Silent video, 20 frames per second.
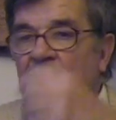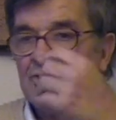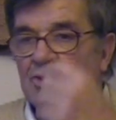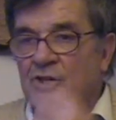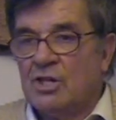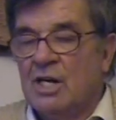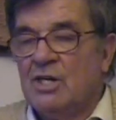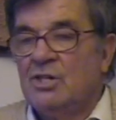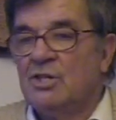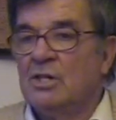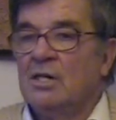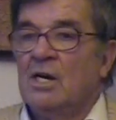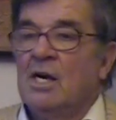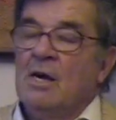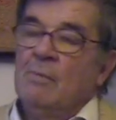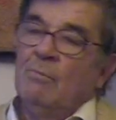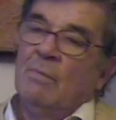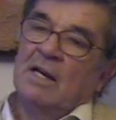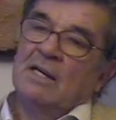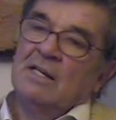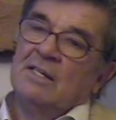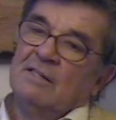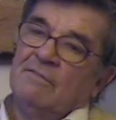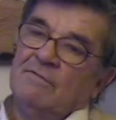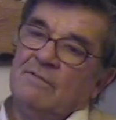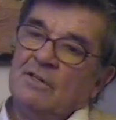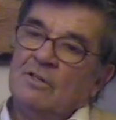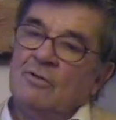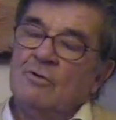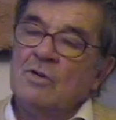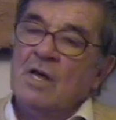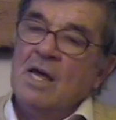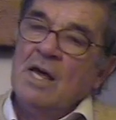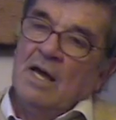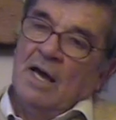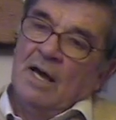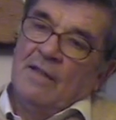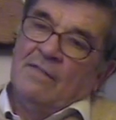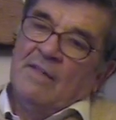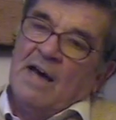changing magnetic field
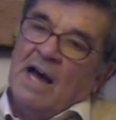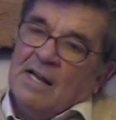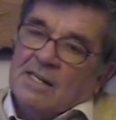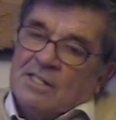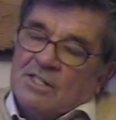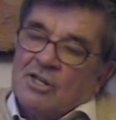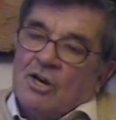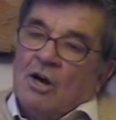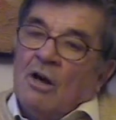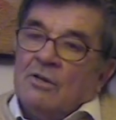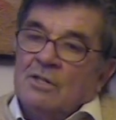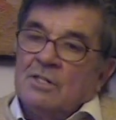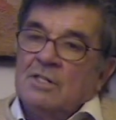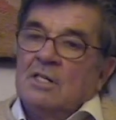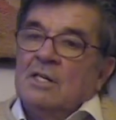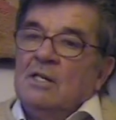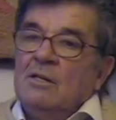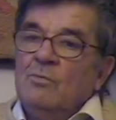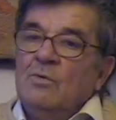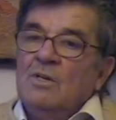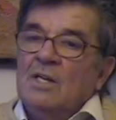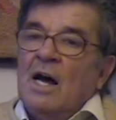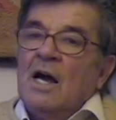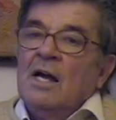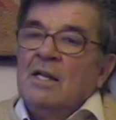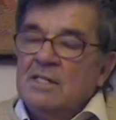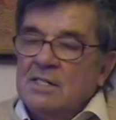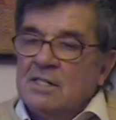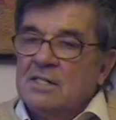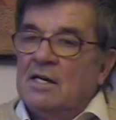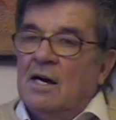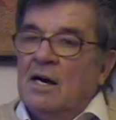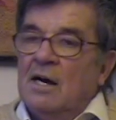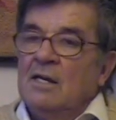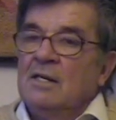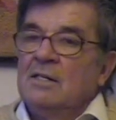and that's consonant with Einstein